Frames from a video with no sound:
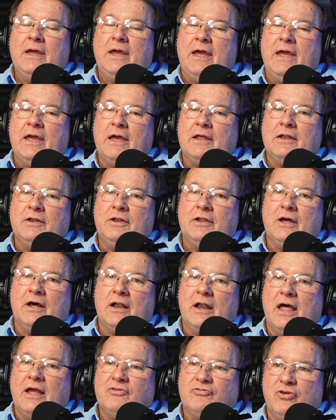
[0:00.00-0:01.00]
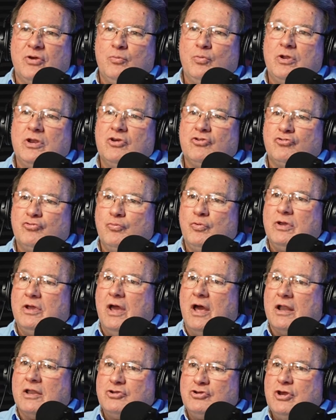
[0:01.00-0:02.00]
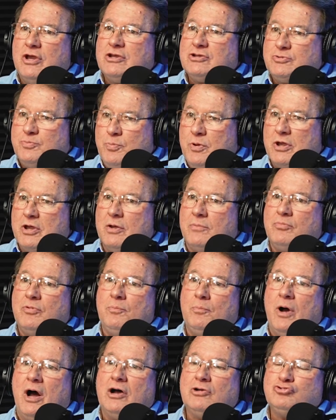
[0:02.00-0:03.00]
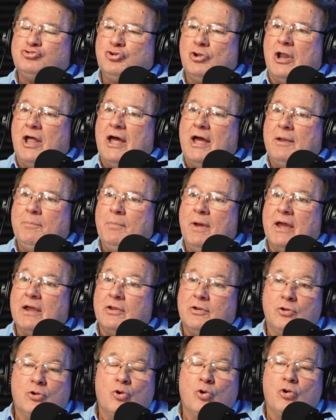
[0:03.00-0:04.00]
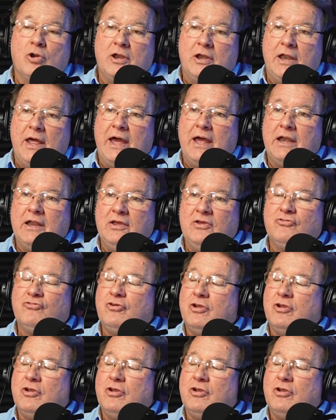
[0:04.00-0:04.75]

And like I said, we got a chance to pick up the Mazda line back in the early 90s,